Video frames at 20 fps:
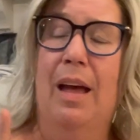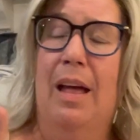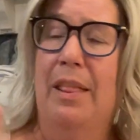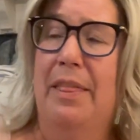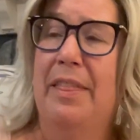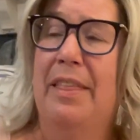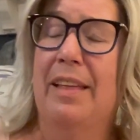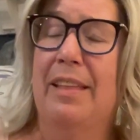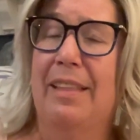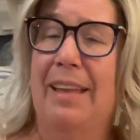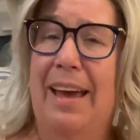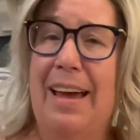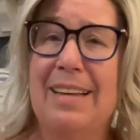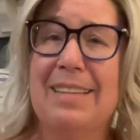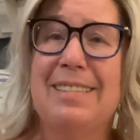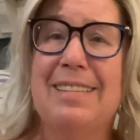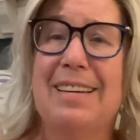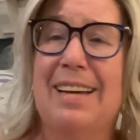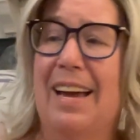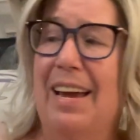the
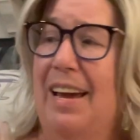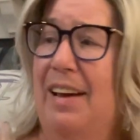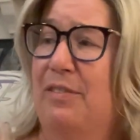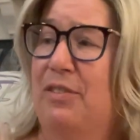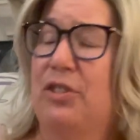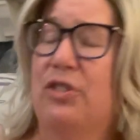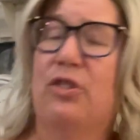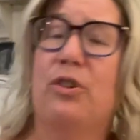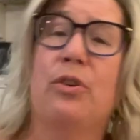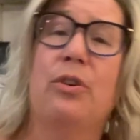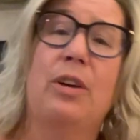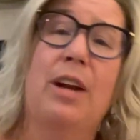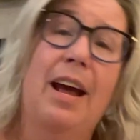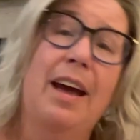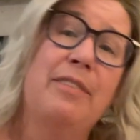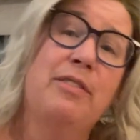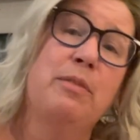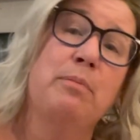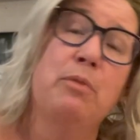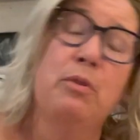last thing I have to show you, and I
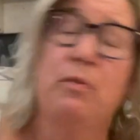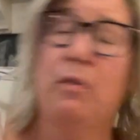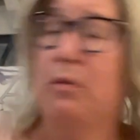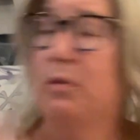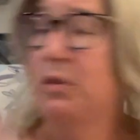have to move over